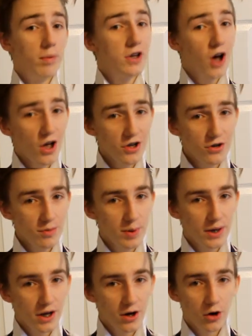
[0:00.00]
because you're a
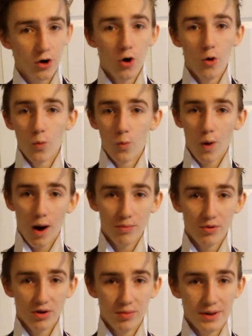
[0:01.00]
beginner, I'm
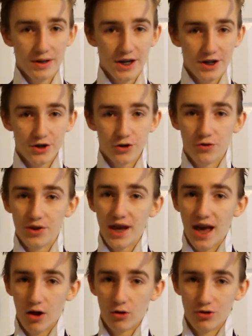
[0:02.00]
going to be teaching you the
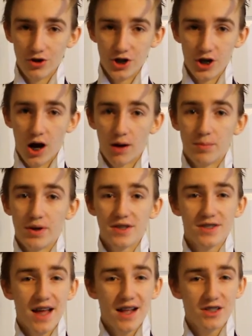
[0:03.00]
Eldredge knot
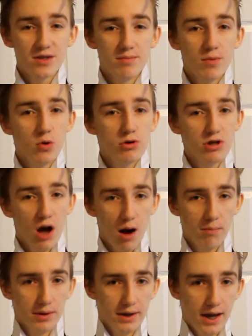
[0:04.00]
because that's the most
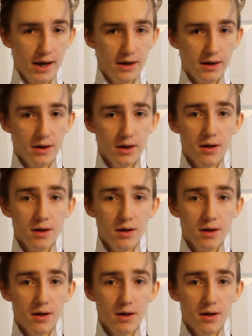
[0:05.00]
complicated.